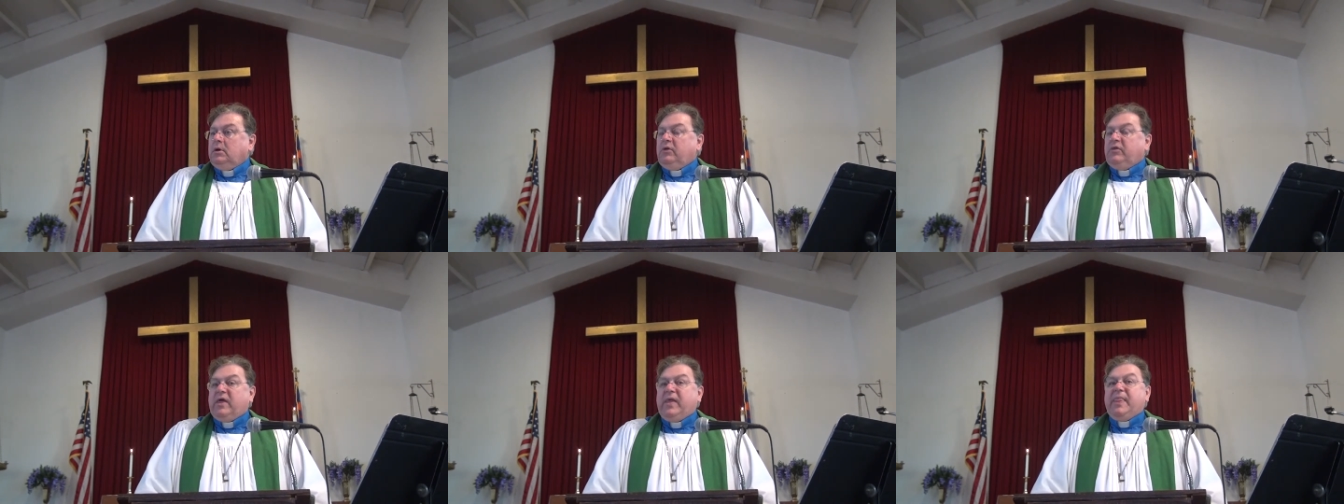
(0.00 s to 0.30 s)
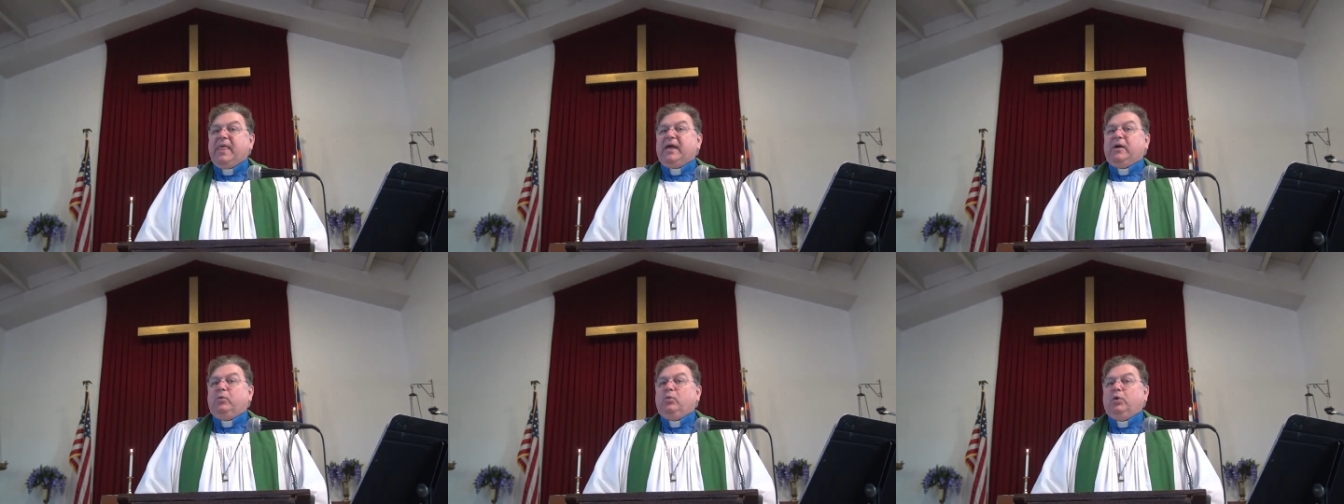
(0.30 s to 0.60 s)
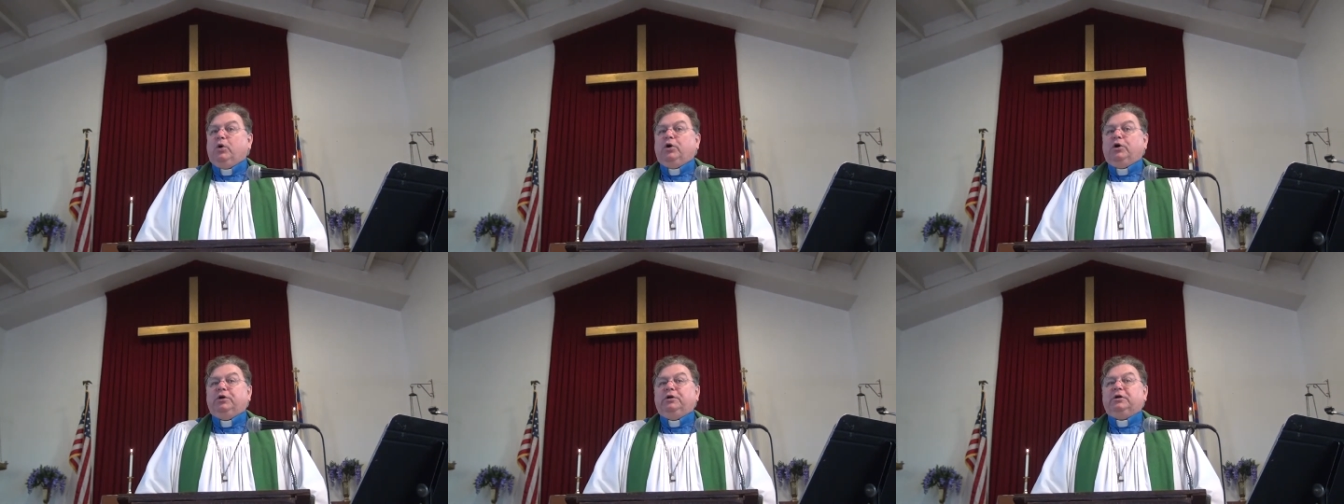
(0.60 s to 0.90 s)
than they
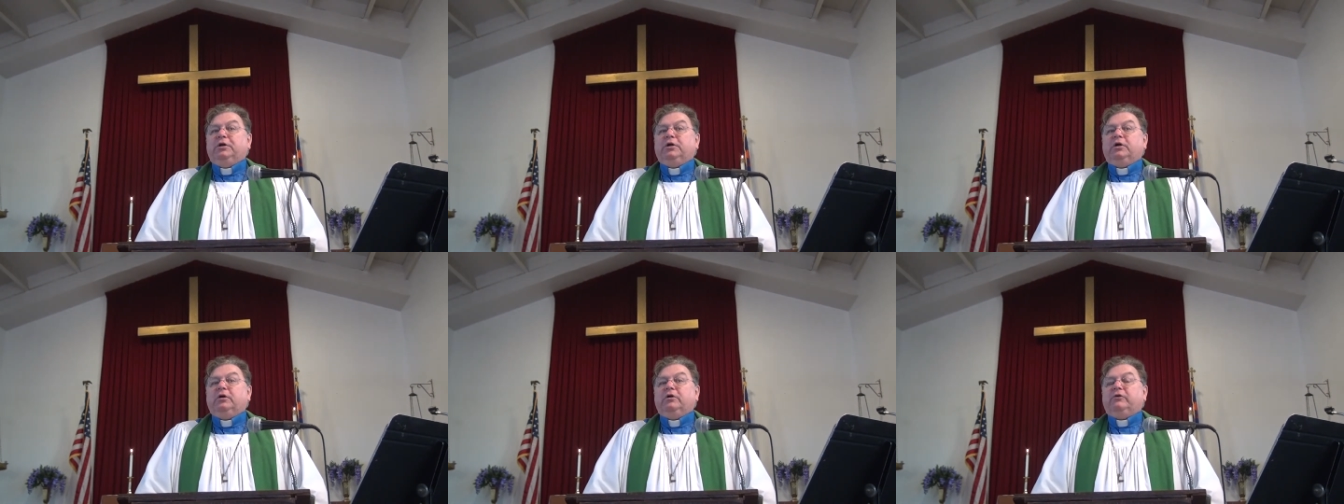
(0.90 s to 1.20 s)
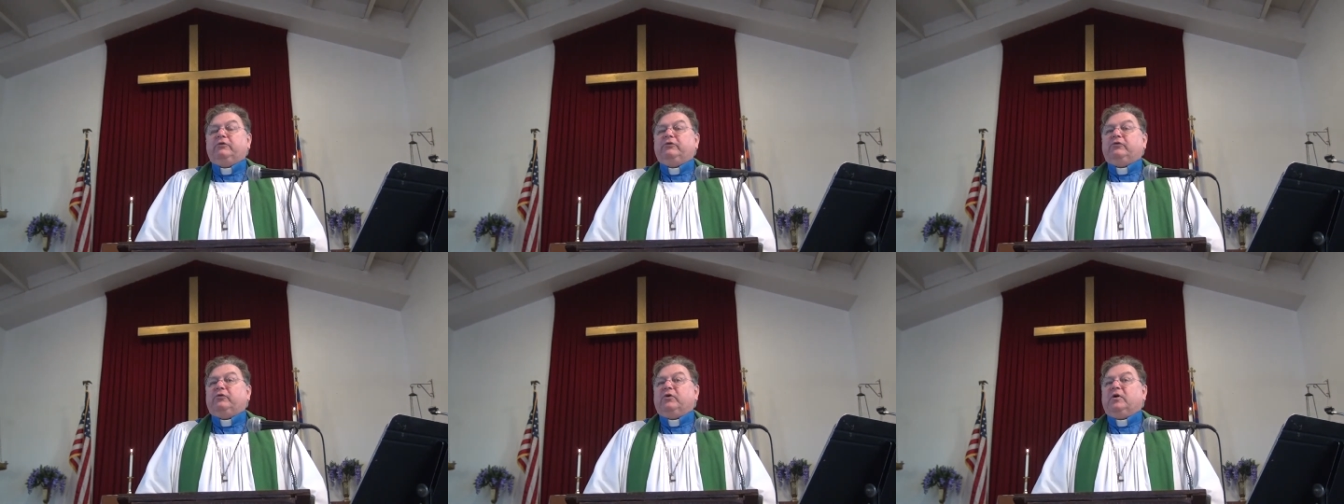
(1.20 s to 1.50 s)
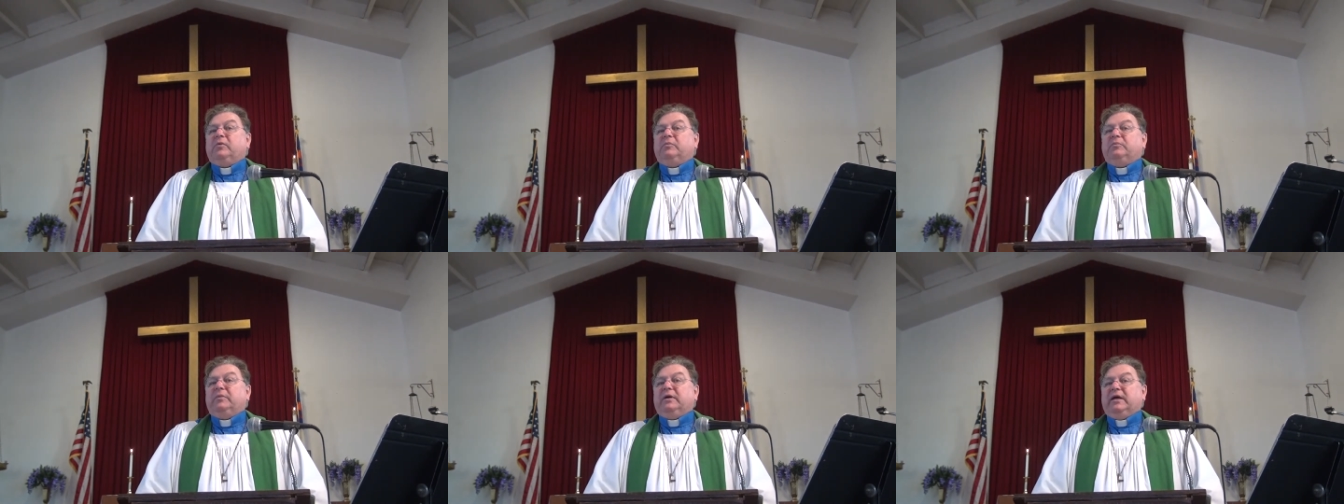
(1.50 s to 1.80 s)
would
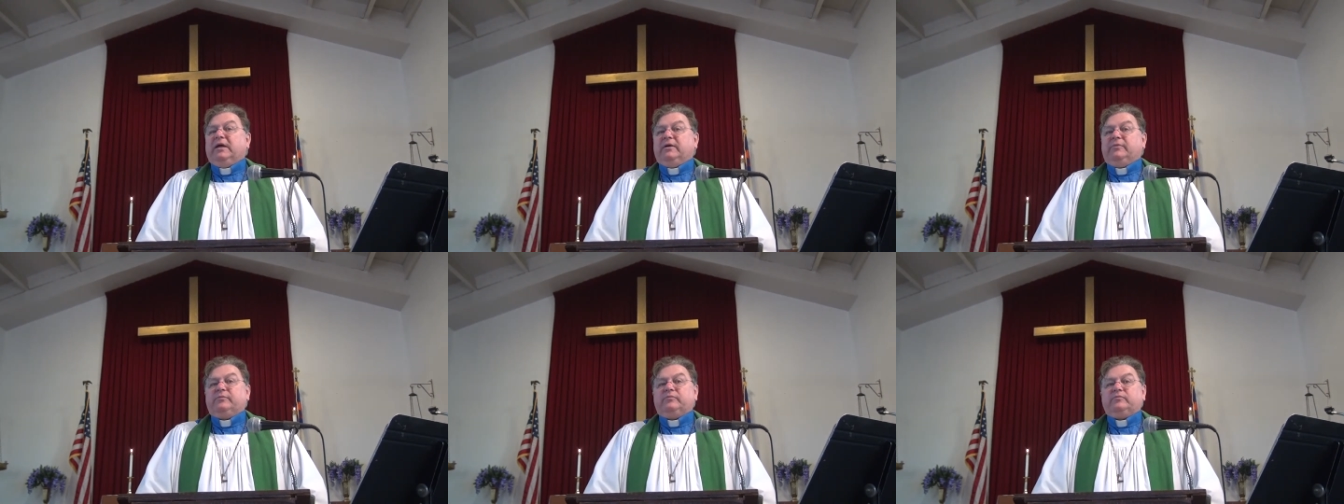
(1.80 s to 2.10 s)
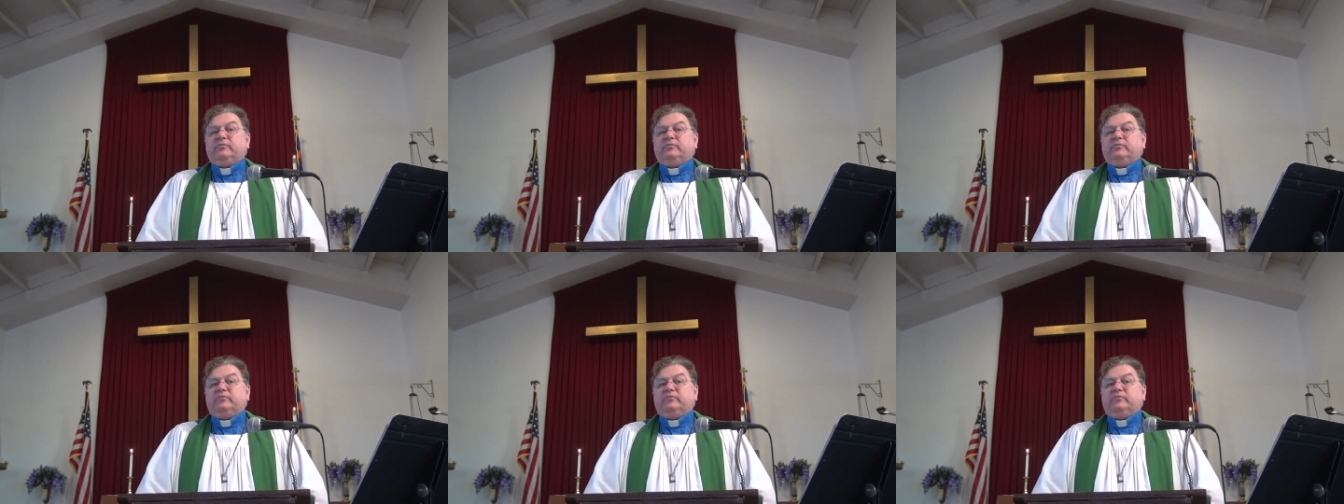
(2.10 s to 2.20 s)
from me.